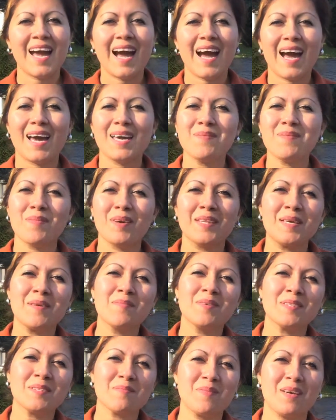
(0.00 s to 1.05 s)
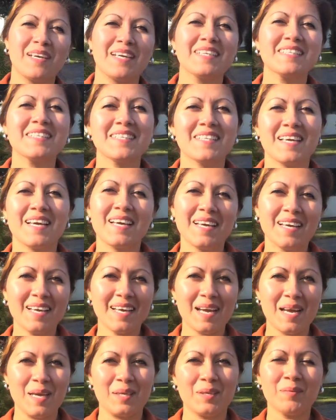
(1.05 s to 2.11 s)
Hi, my name is
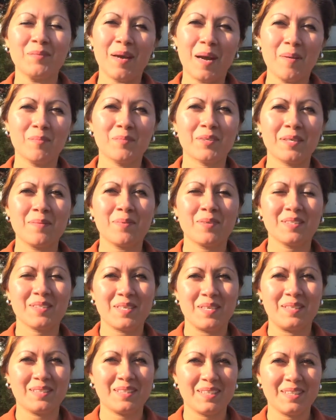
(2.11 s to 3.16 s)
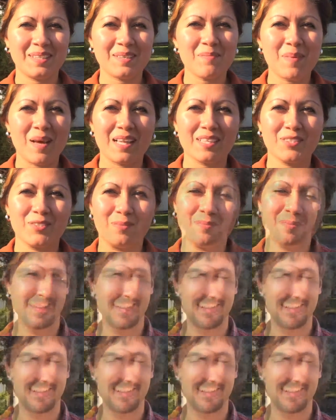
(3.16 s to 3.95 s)
Maritza, I'm representing Belgium.